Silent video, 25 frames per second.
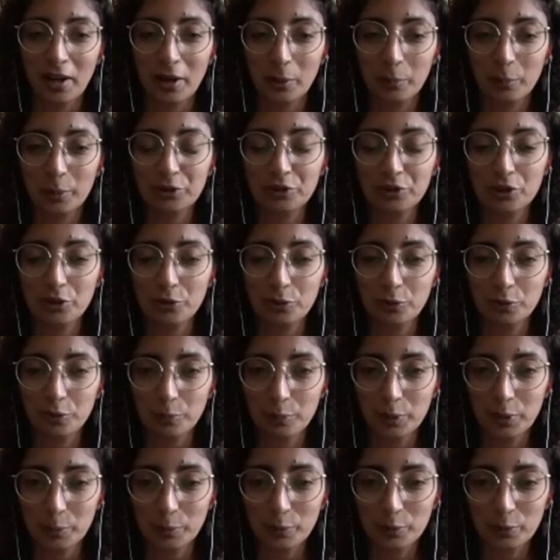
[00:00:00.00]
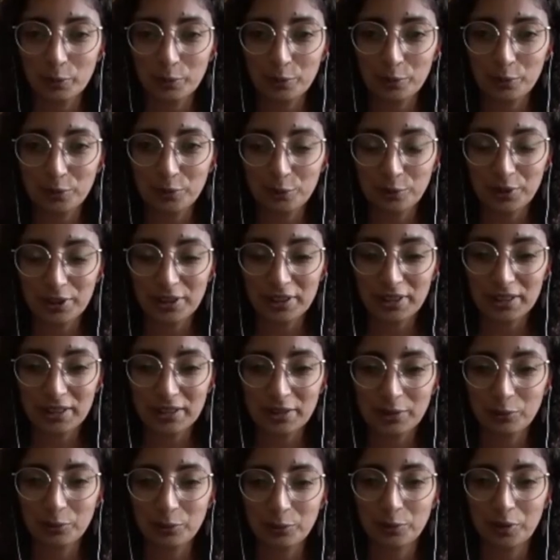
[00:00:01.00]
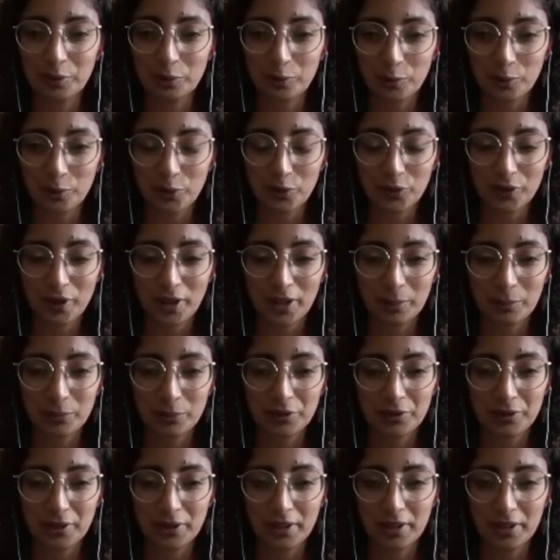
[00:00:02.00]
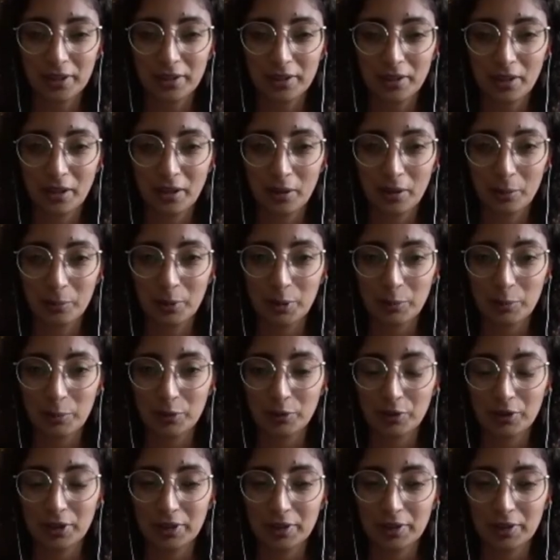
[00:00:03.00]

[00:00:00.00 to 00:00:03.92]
But just for people who are tuning in for the first time today, maybe you